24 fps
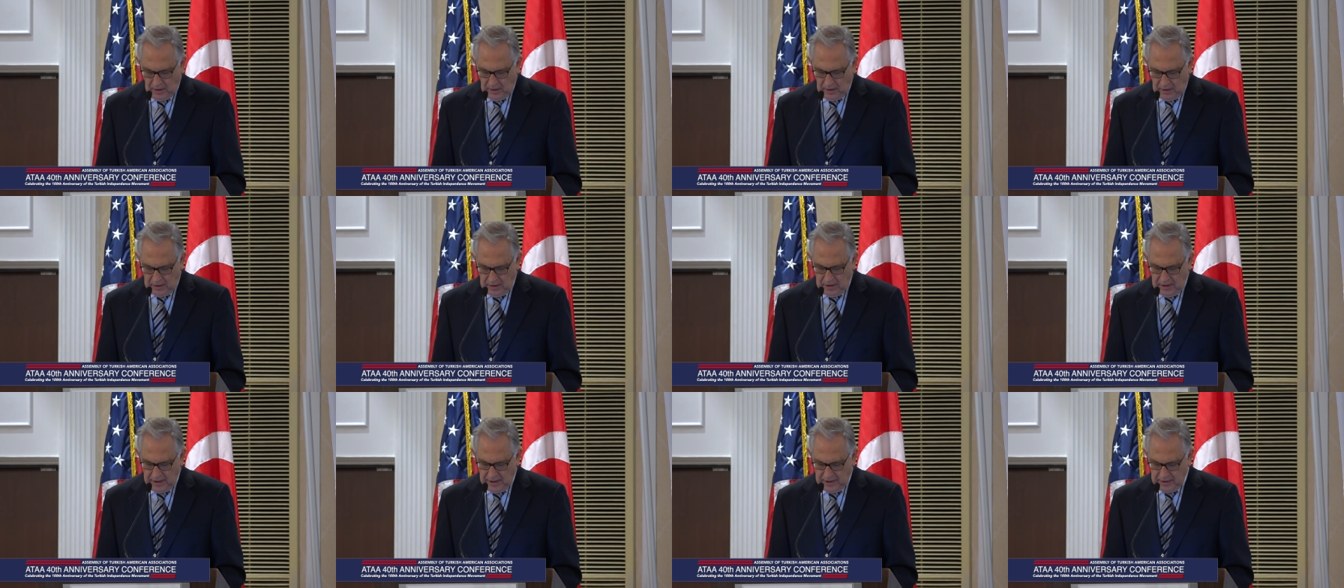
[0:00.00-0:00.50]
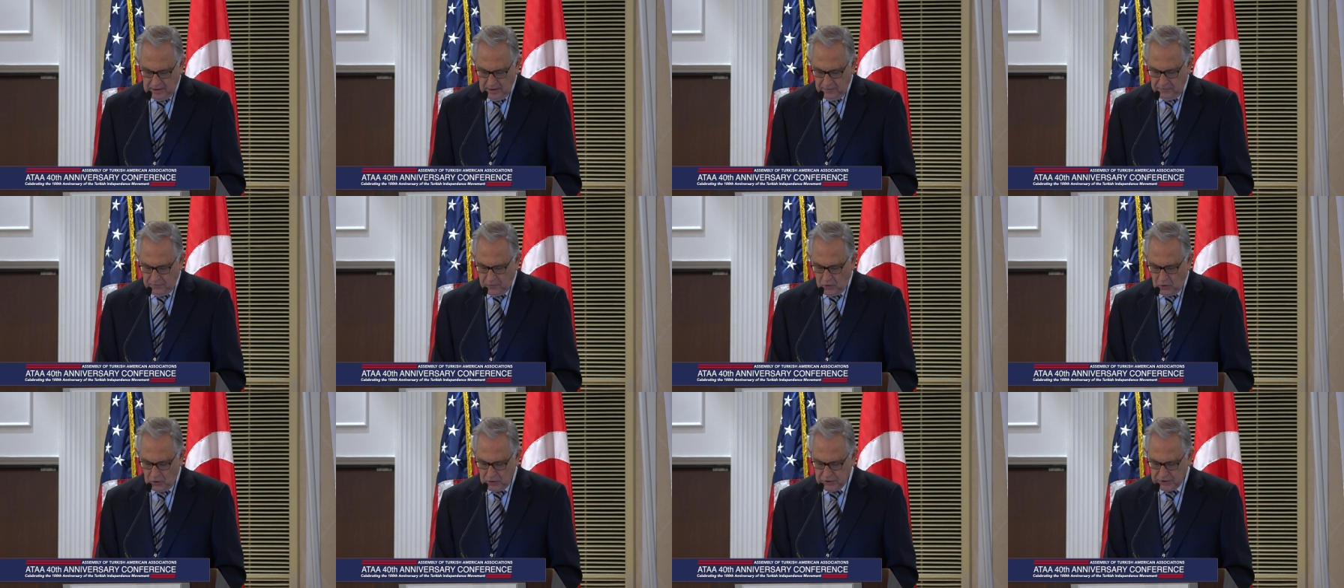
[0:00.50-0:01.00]
he had the
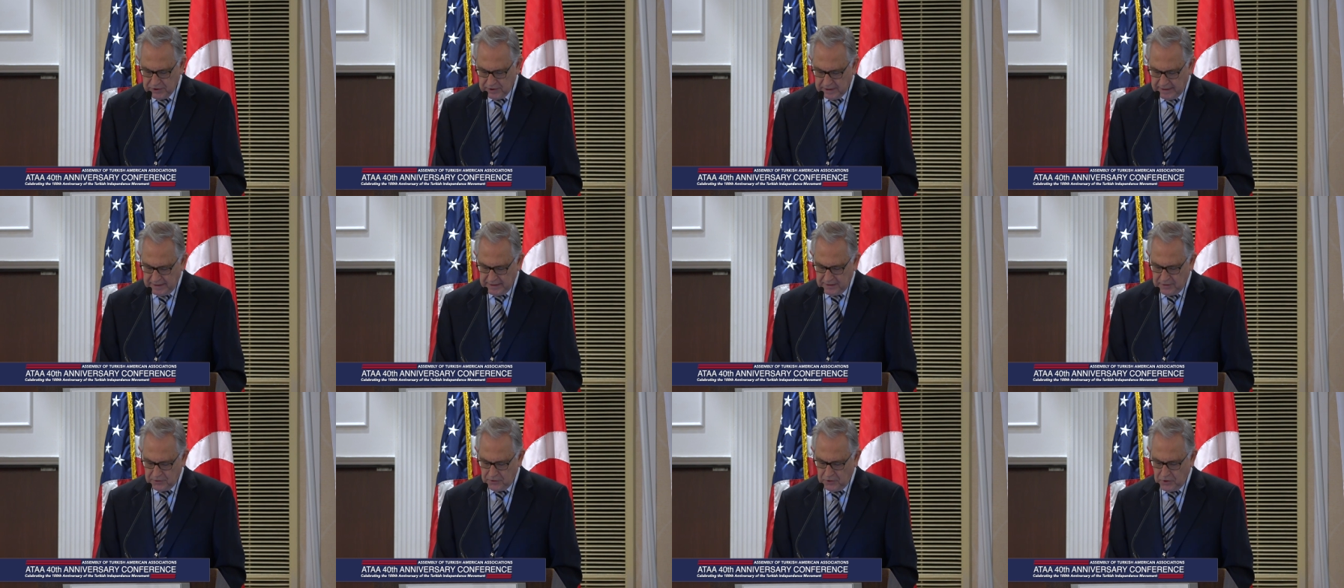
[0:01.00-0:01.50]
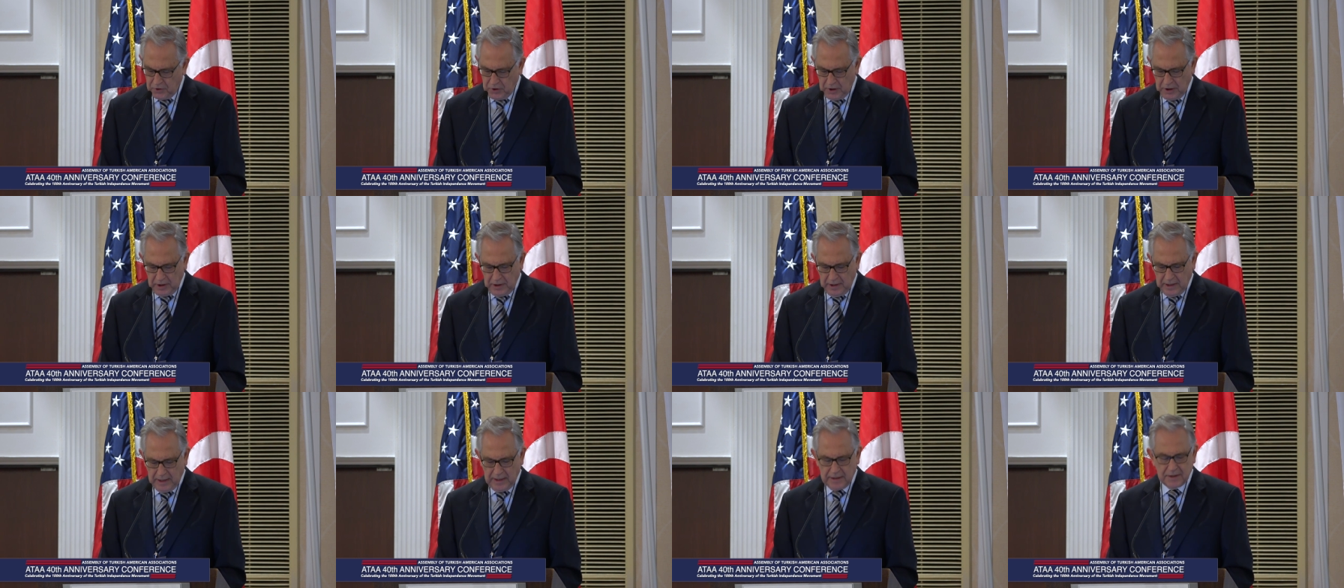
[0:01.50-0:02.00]
foresight to
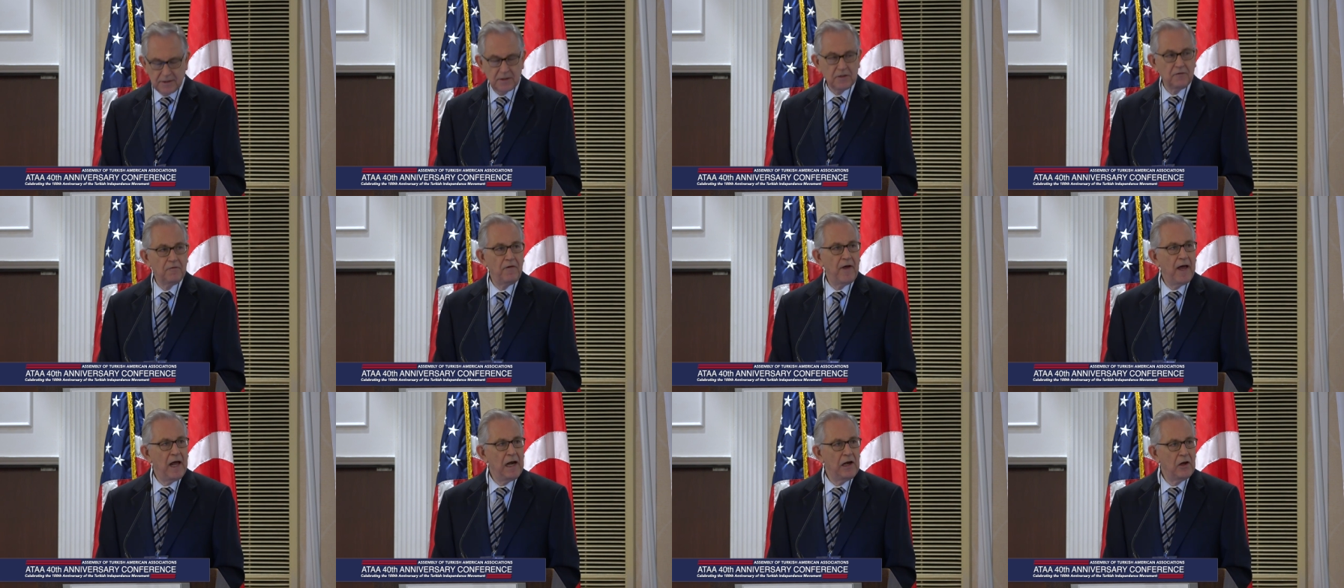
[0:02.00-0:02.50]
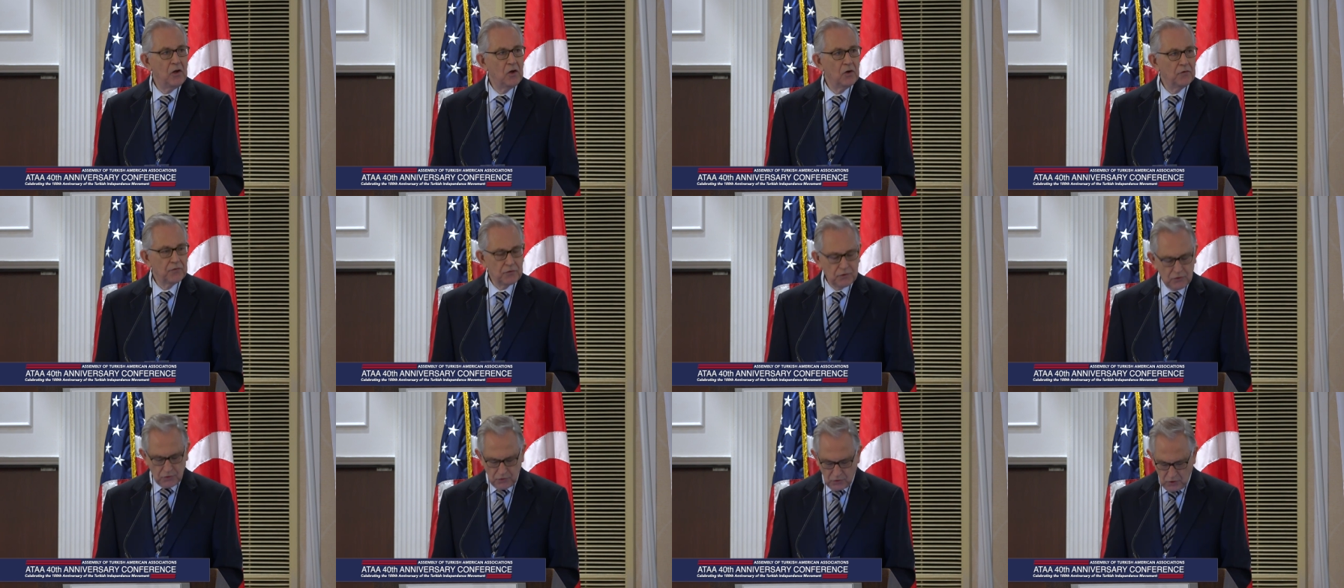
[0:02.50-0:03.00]
recognize the value of
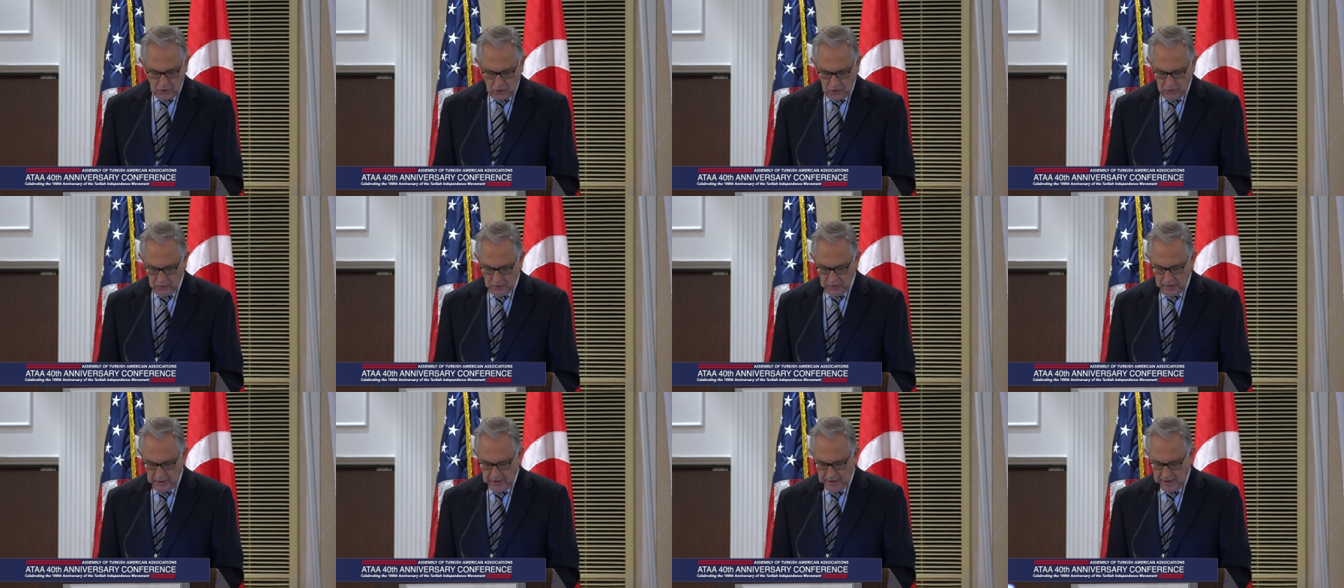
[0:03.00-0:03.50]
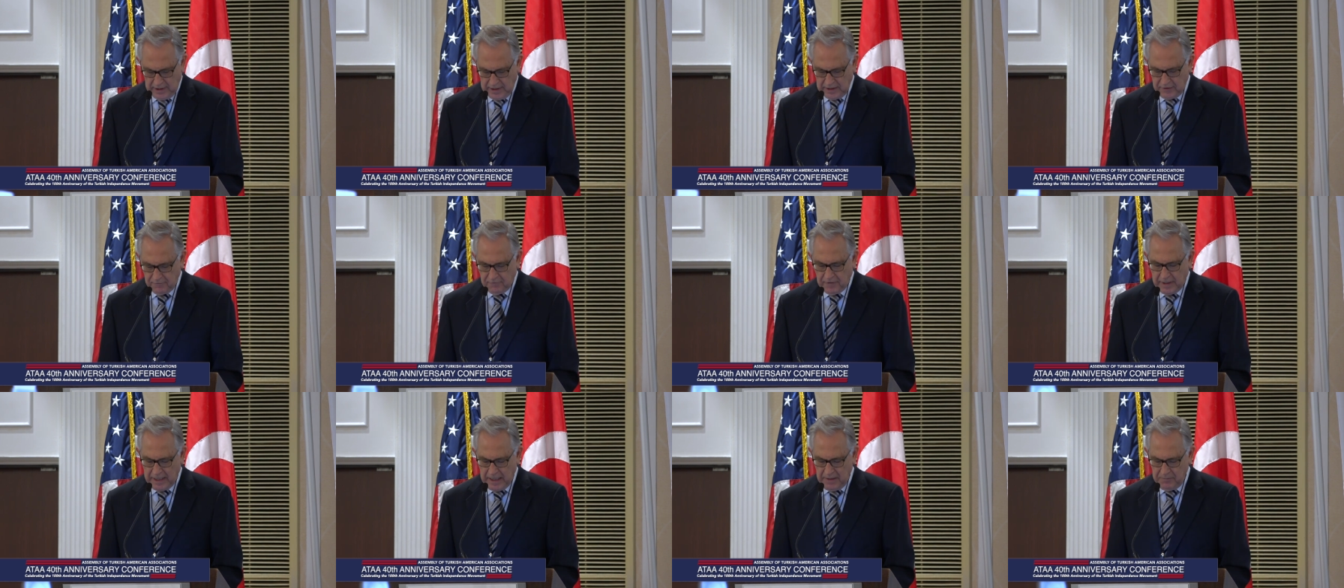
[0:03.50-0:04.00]
strong and
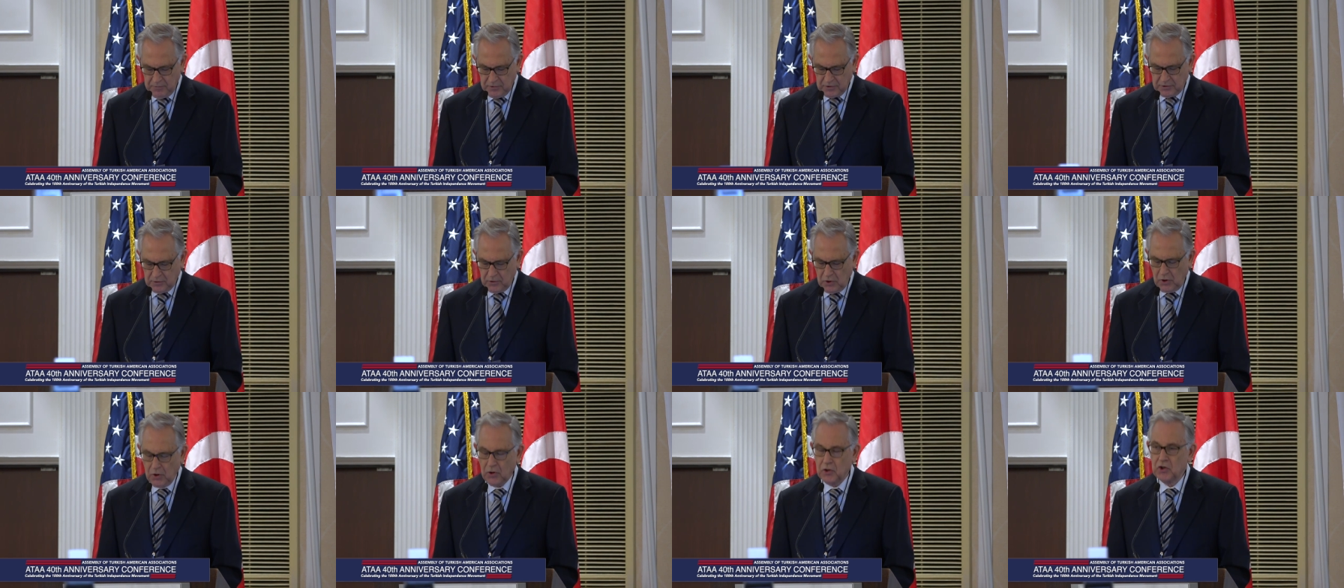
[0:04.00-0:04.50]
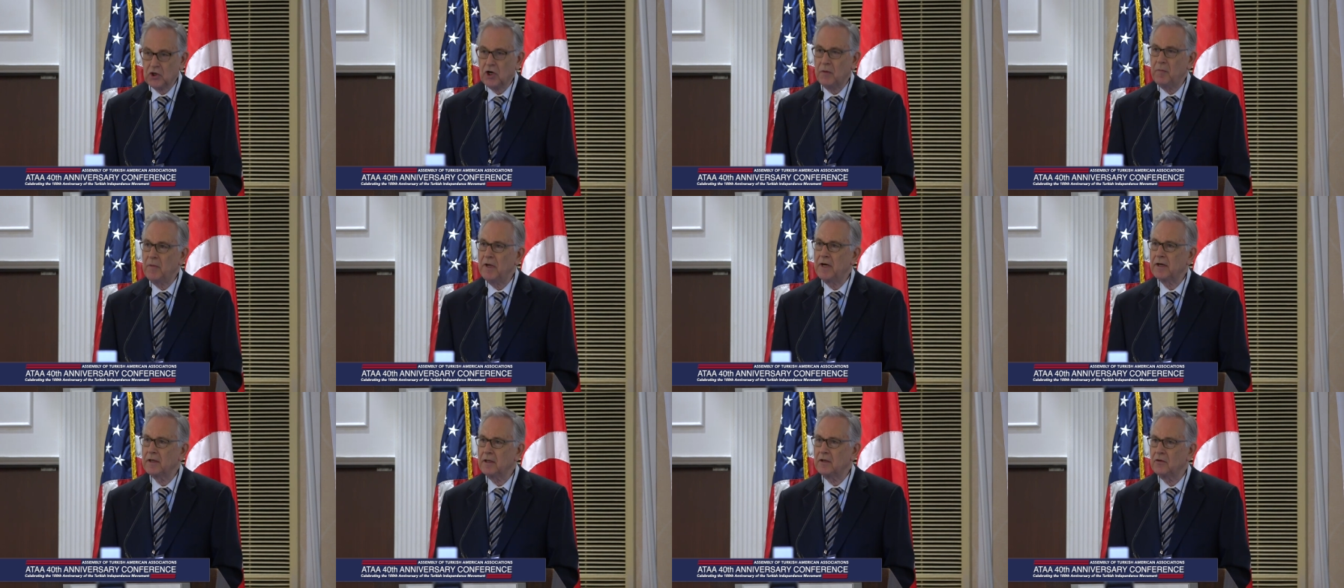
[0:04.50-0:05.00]
vibrant
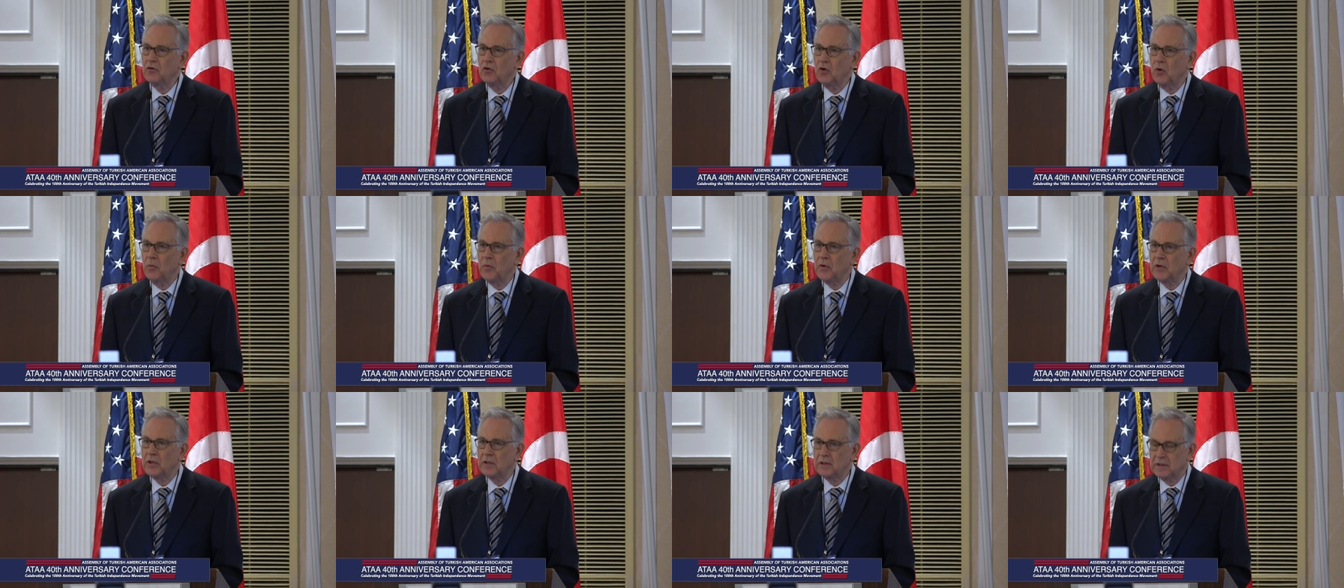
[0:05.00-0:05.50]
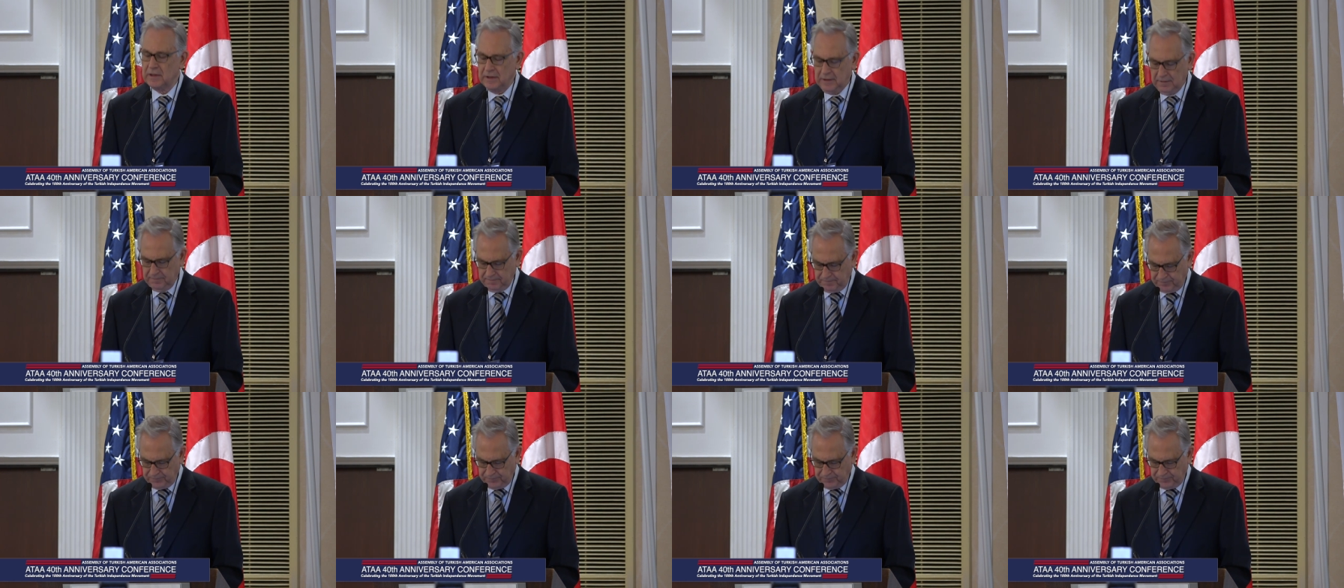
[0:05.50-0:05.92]
Turkish-American community